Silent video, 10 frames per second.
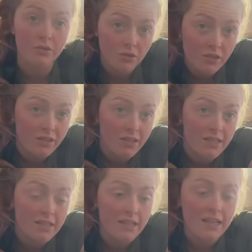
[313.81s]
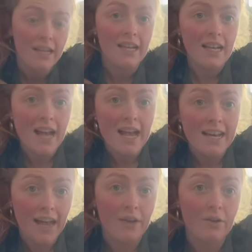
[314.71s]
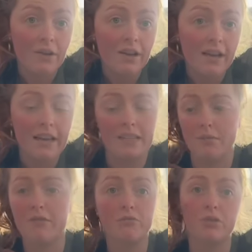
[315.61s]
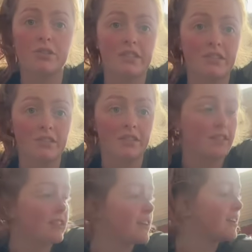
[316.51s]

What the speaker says: 3 degrees. Now it's about 14 degrees.